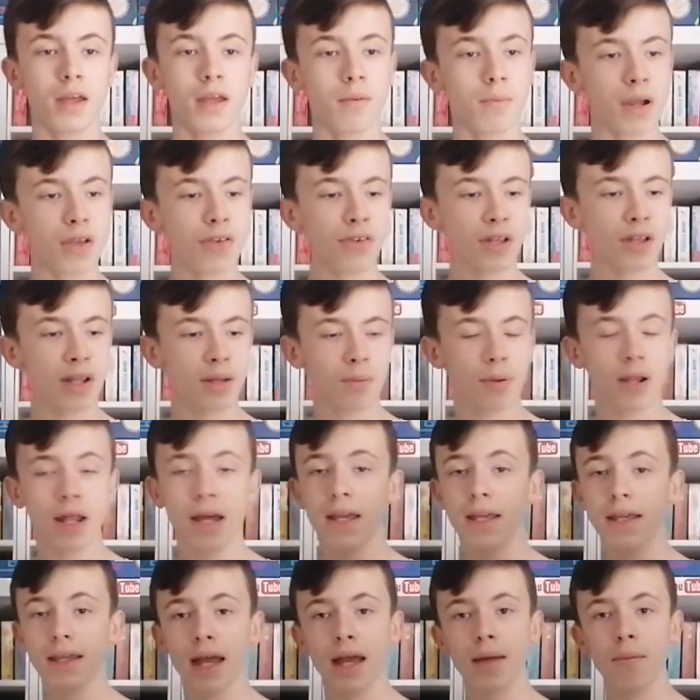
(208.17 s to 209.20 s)
You can basically
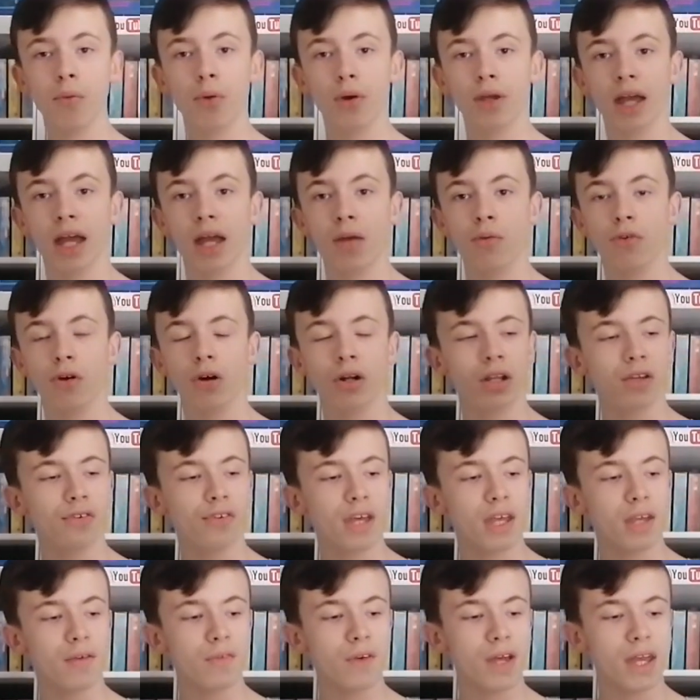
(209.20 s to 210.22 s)
play Game Boy games on your
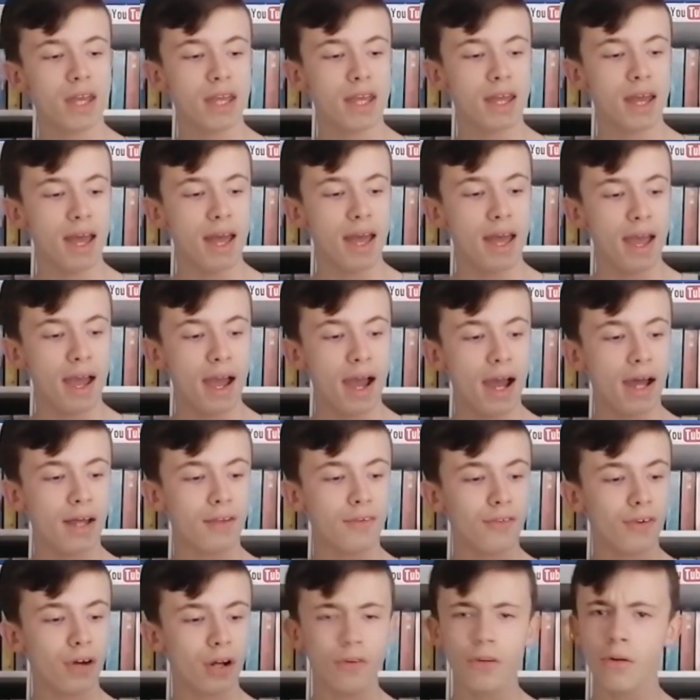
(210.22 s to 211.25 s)
TV,
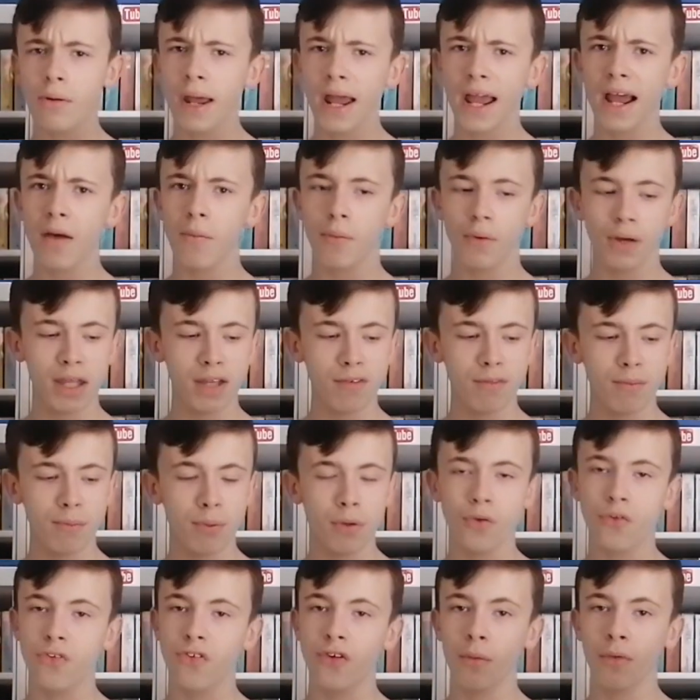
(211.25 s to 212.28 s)
and I don't know how, but it even
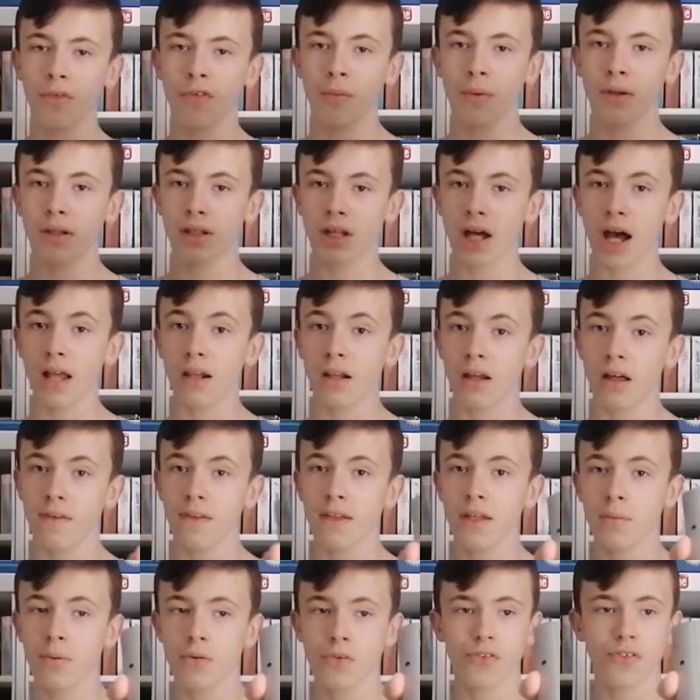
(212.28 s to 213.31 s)
puts some of them in colour. I
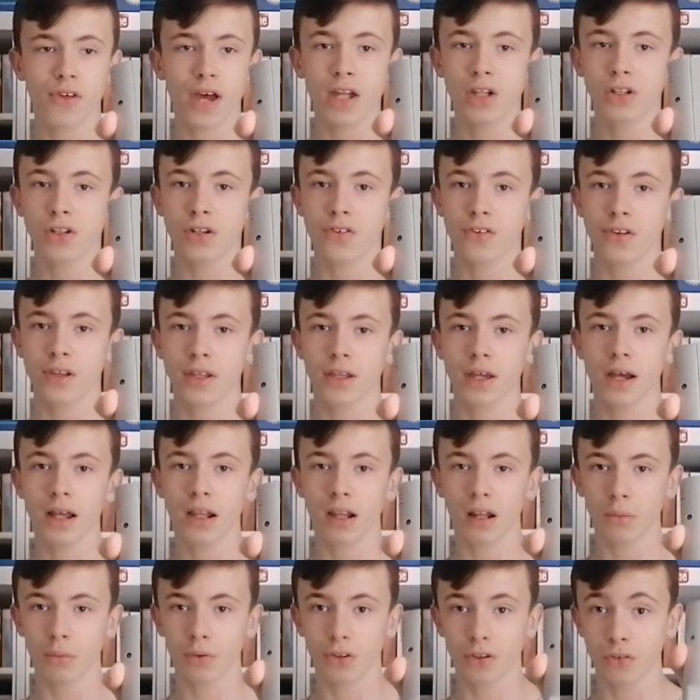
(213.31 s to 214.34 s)
think it puts Tetris in
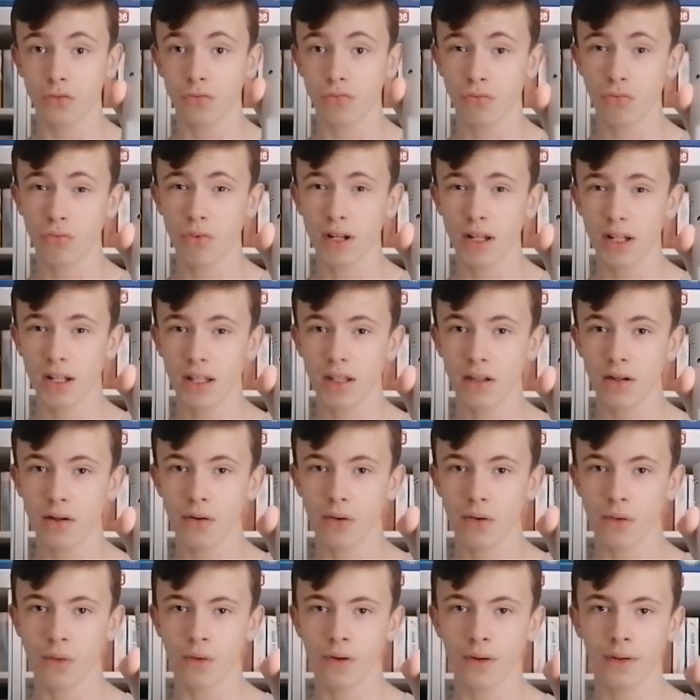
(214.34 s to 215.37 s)
colour, which is really
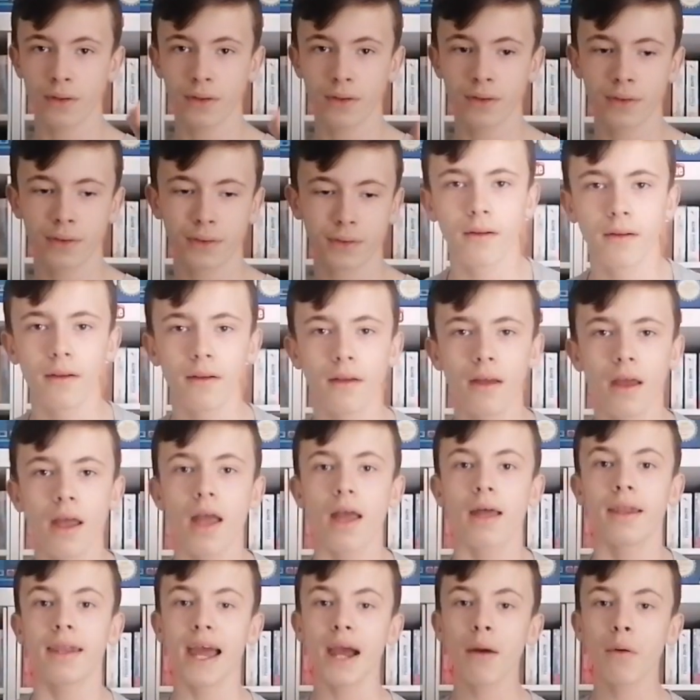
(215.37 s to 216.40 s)
cool.
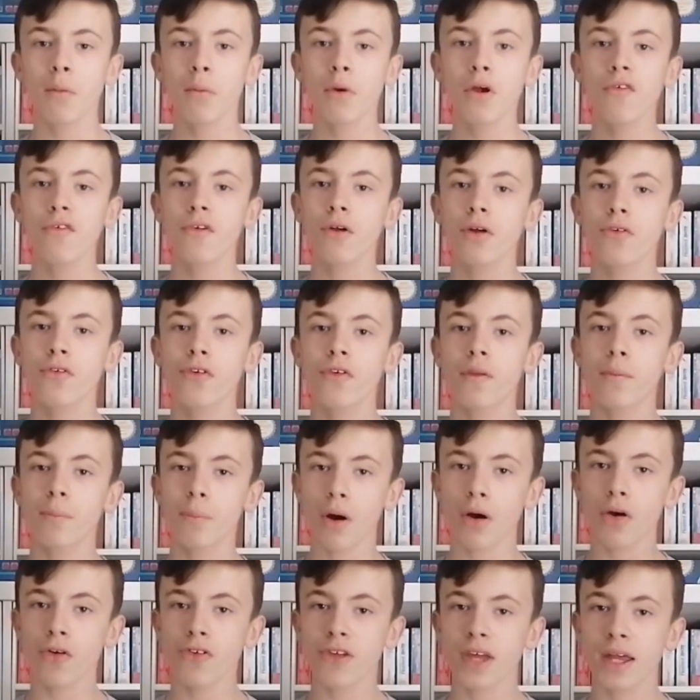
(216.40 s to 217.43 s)
Now we're moving on to the
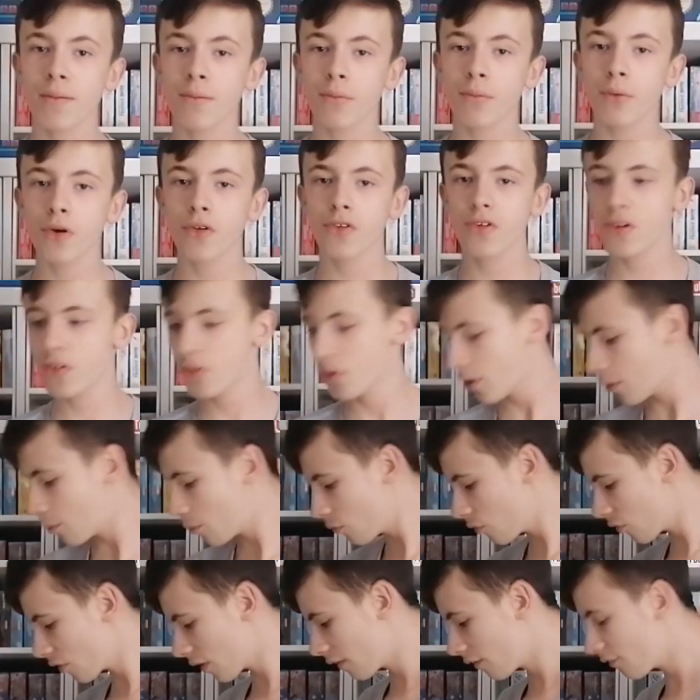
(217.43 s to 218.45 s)
boxed Game Boy
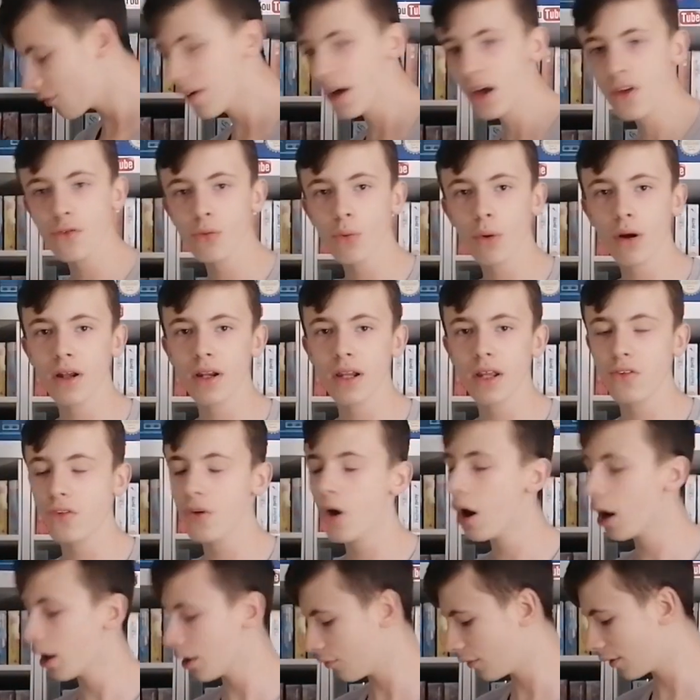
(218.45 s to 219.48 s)
systems, and the first one is
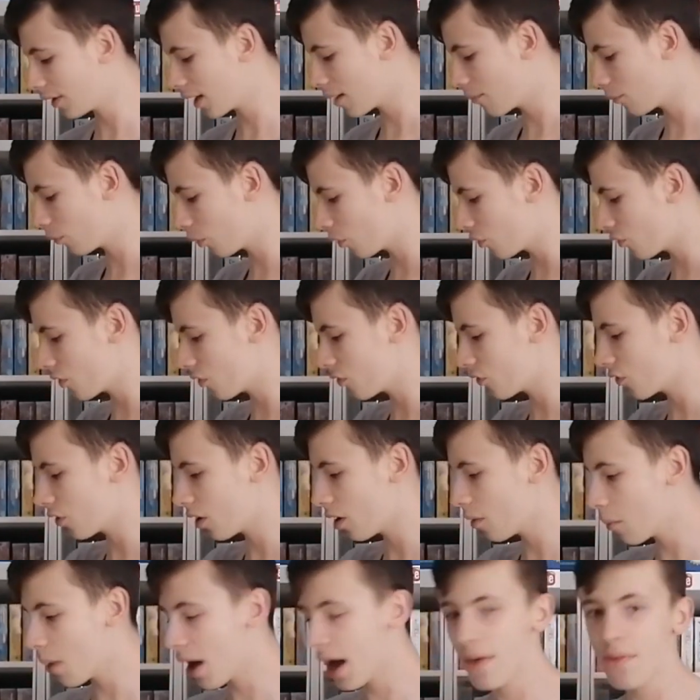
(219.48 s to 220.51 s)
kind of a Game Boy
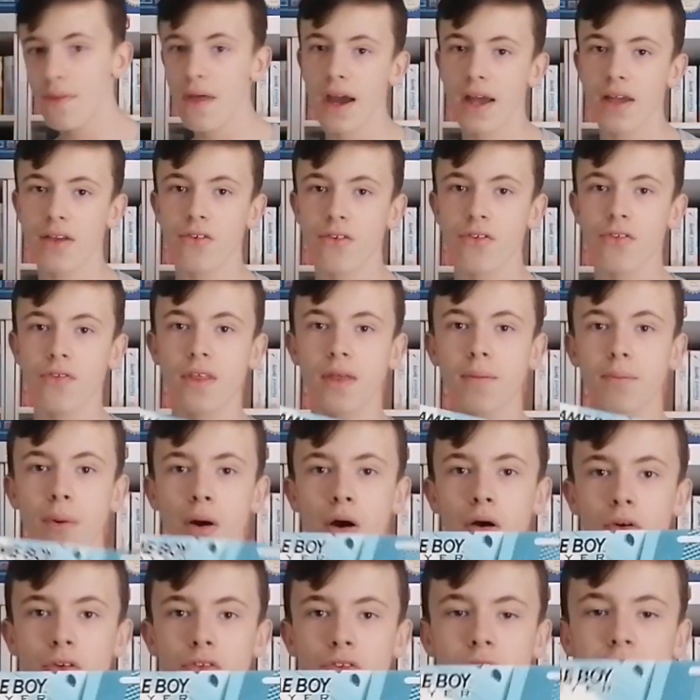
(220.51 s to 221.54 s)
system, and that is the
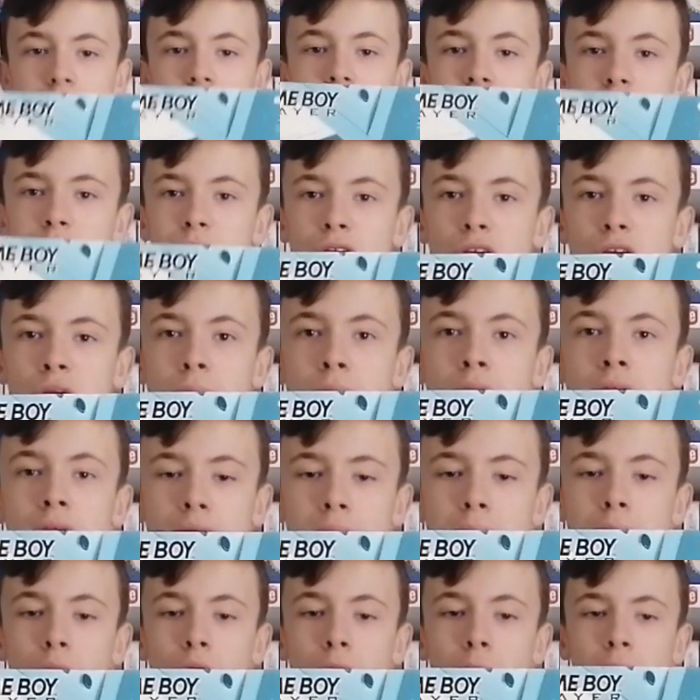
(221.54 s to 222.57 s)
boxed GameCube
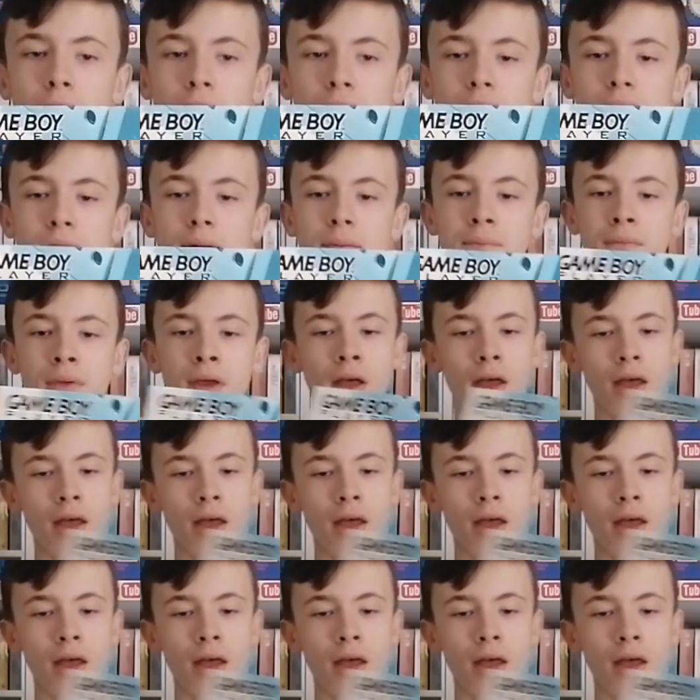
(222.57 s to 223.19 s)
Game Boy Player.